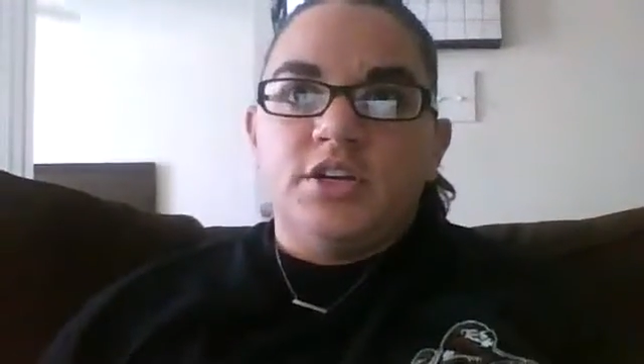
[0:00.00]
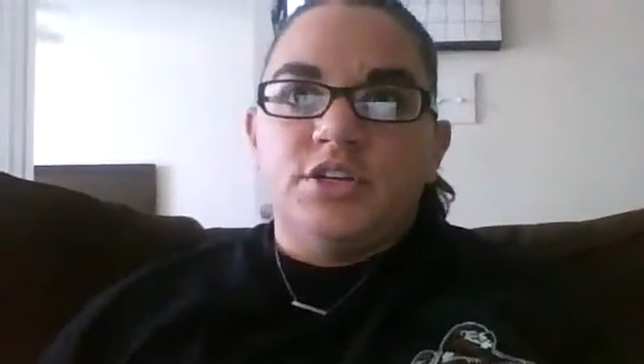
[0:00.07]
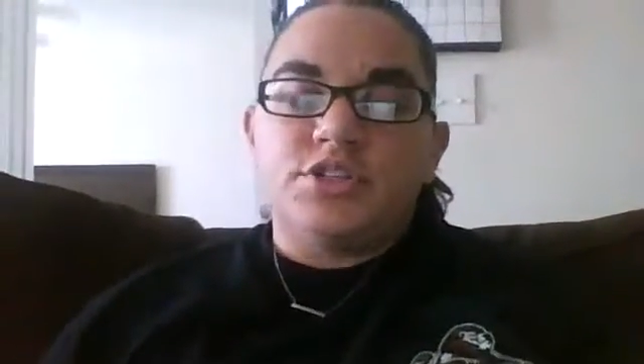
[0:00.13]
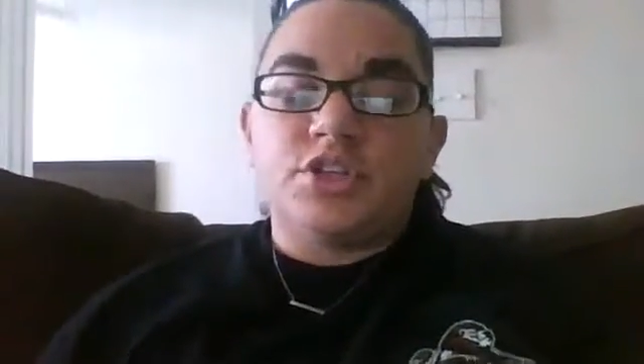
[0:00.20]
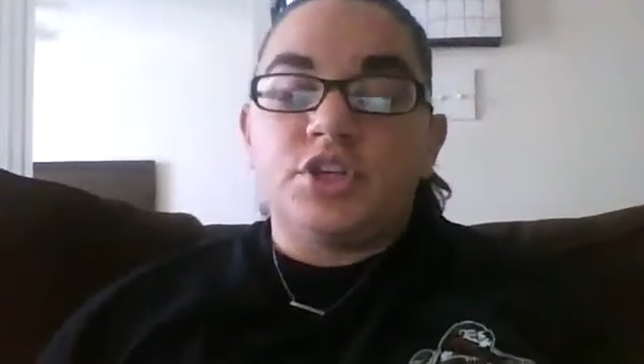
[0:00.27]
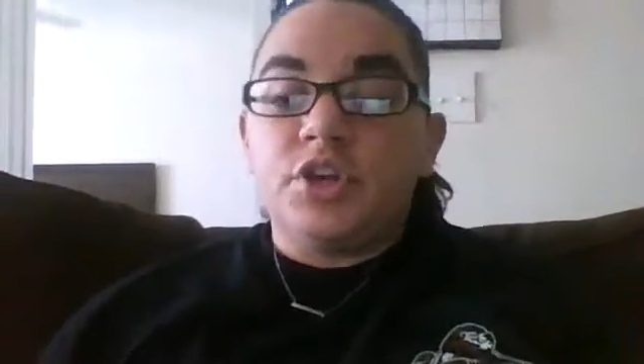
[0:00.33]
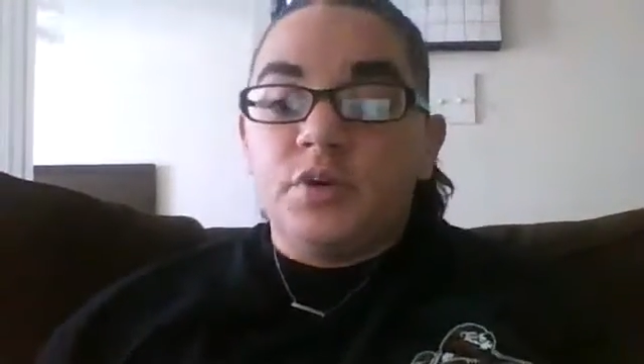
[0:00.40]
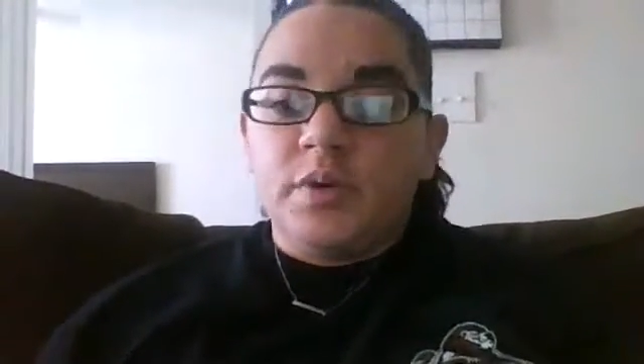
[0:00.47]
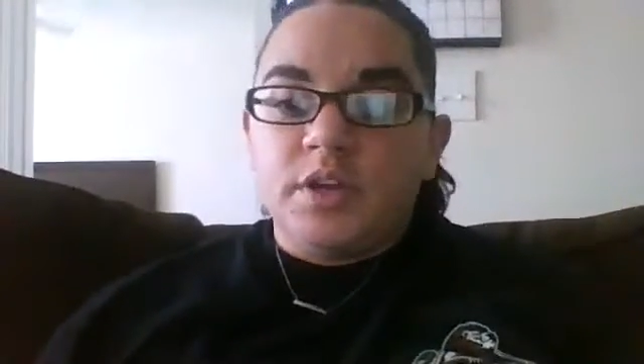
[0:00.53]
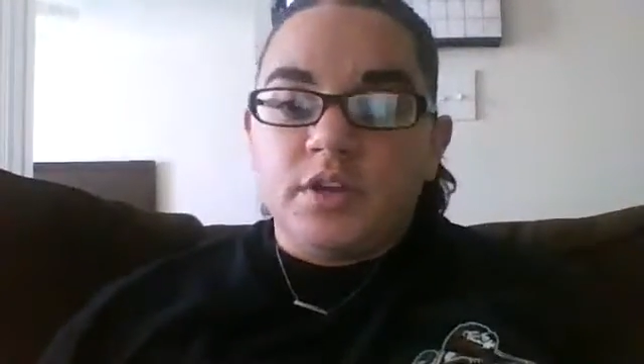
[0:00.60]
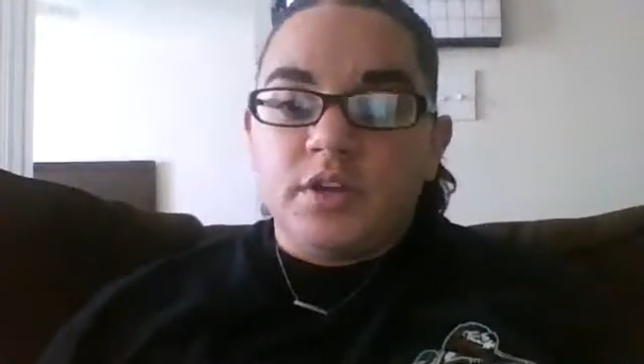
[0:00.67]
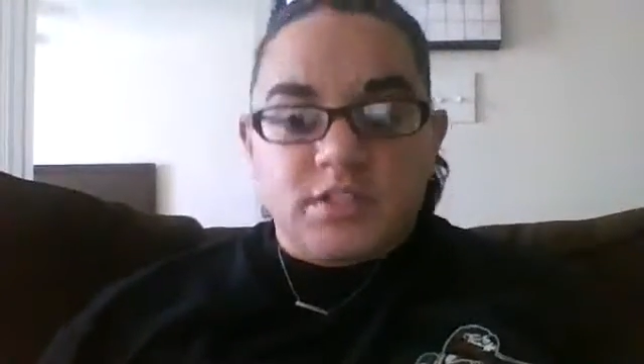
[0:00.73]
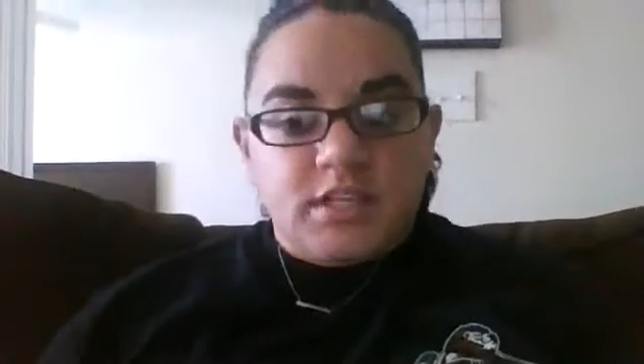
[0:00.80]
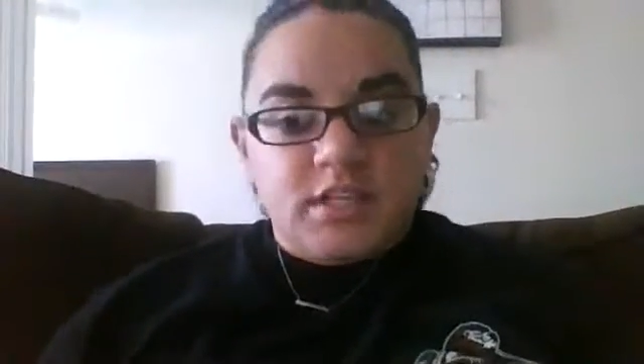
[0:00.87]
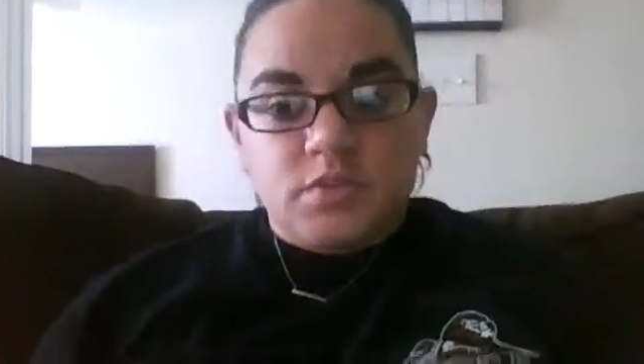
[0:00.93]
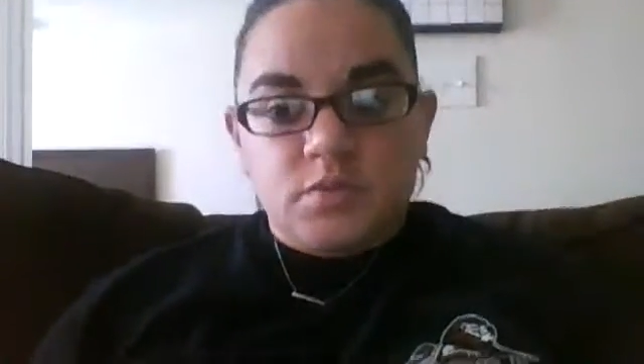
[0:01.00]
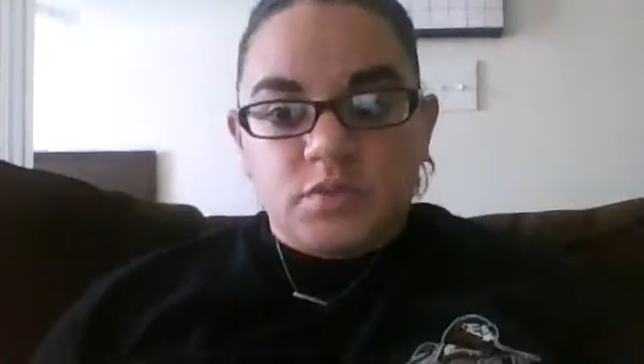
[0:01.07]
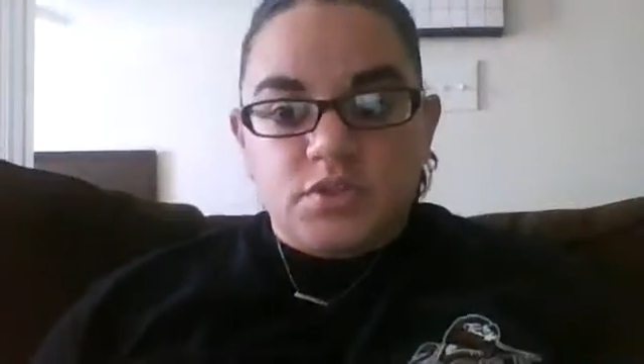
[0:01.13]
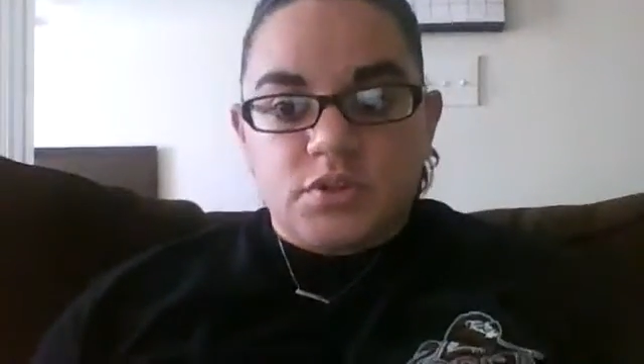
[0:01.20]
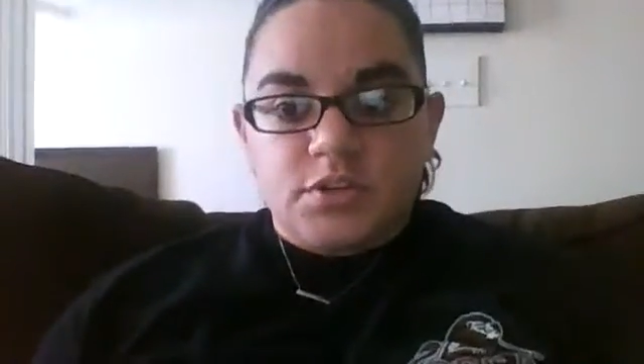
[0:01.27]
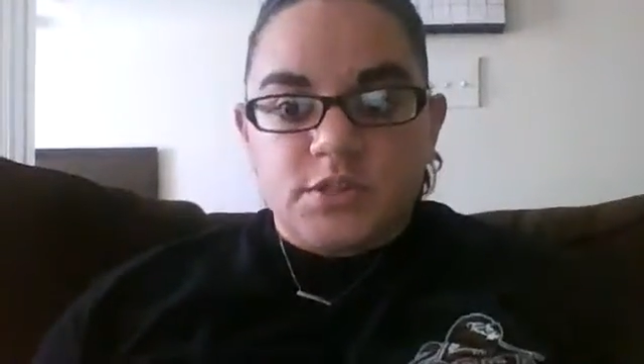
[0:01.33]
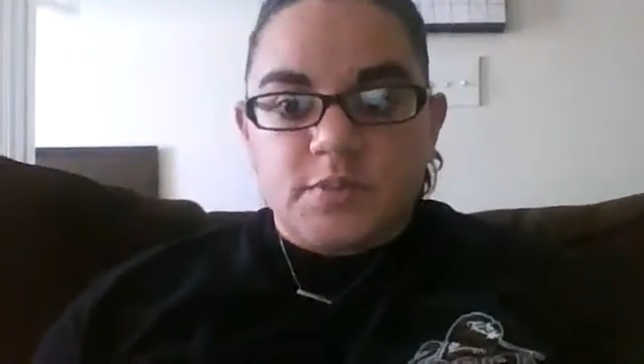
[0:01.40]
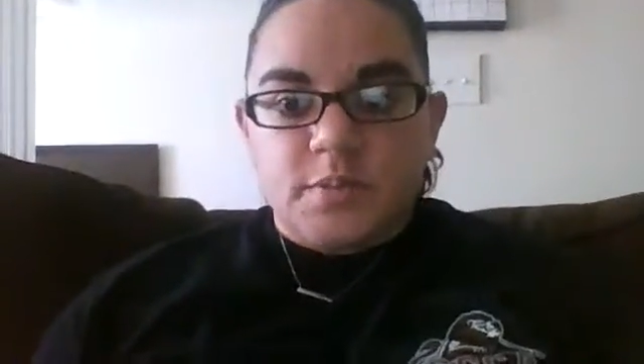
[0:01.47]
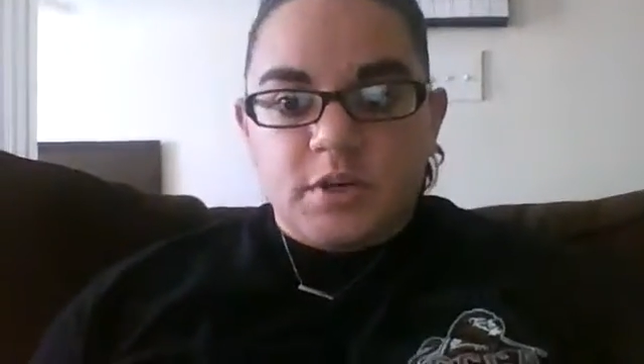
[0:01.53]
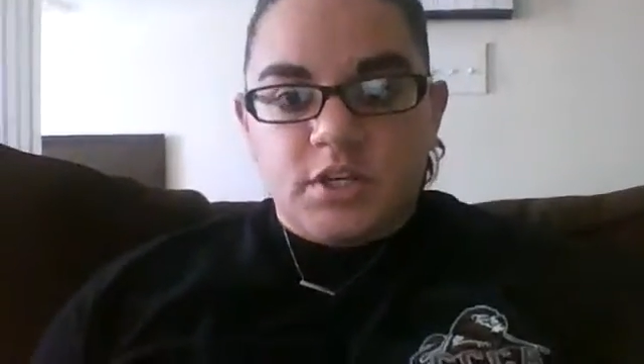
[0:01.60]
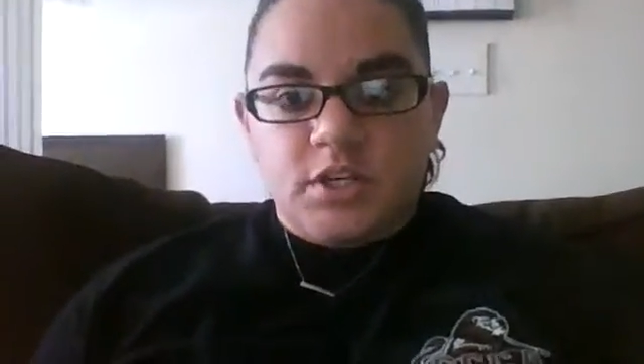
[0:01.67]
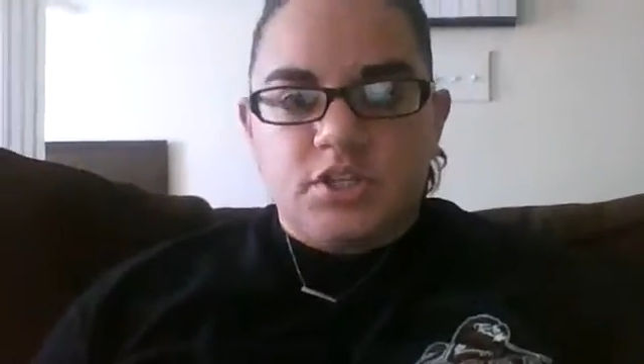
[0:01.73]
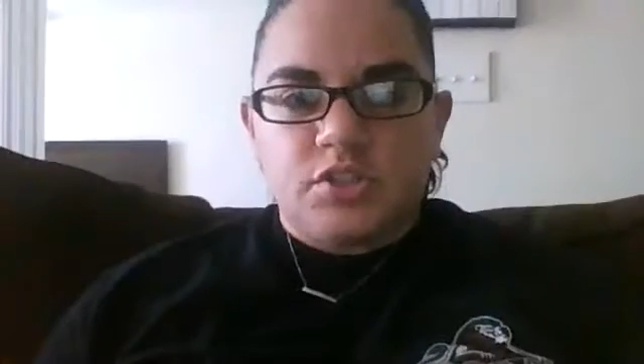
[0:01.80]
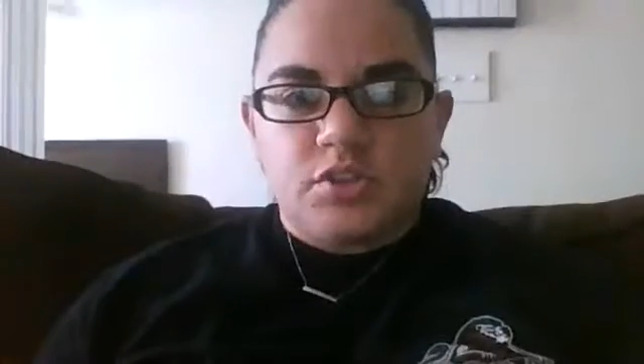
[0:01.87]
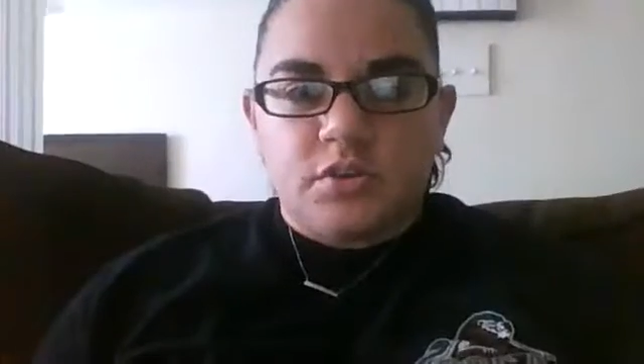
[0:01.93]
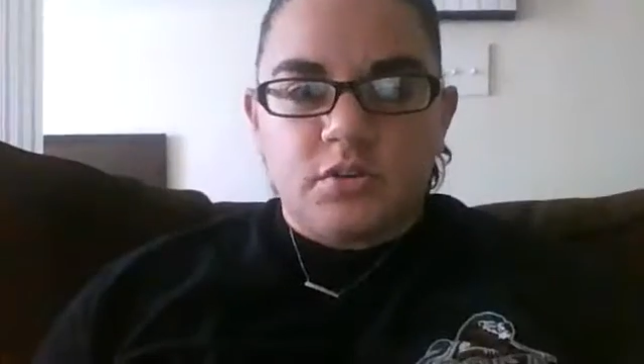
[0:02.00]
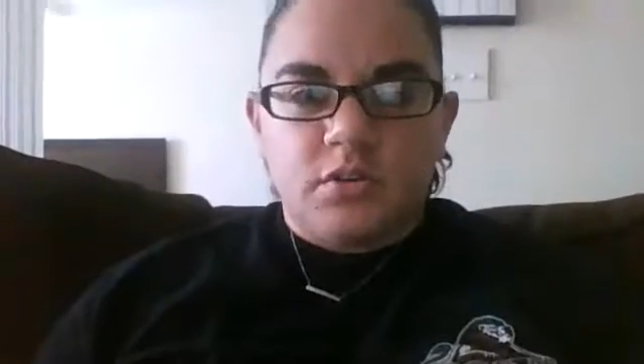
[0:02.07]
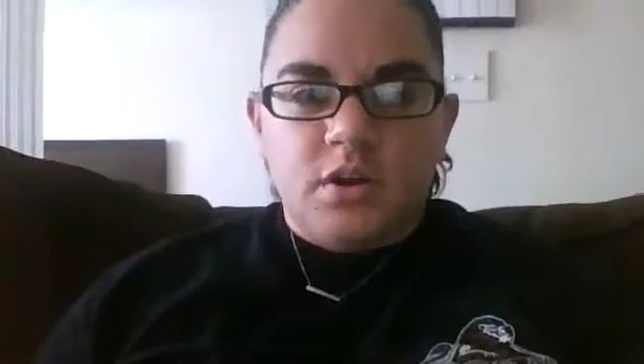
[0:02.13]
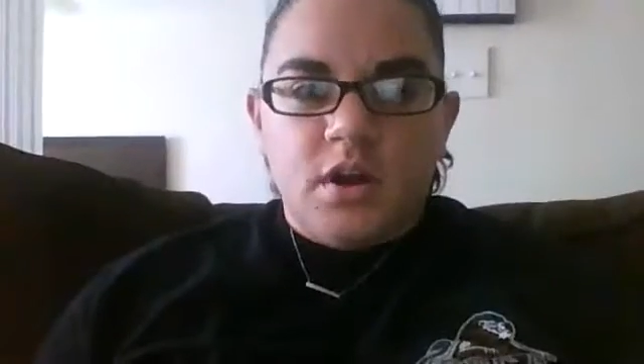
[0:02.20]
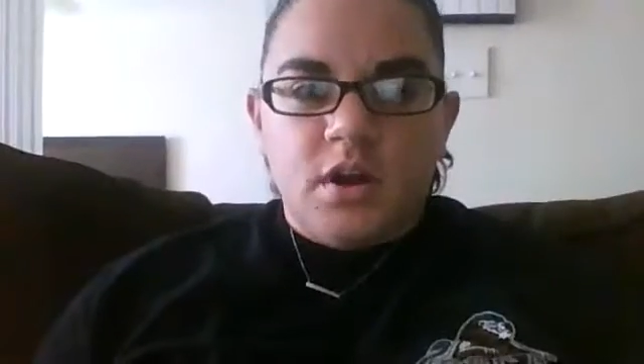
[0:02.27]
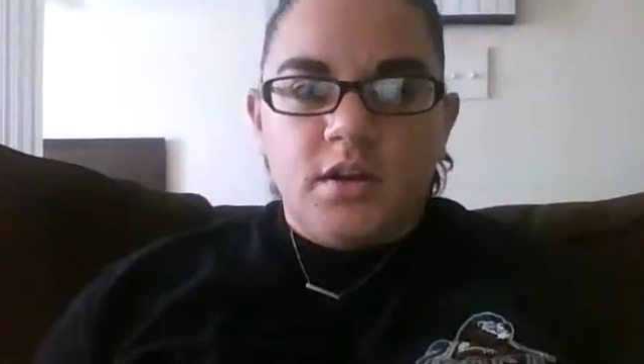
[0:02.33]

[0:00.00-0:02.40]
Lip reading: skewing your test results because you're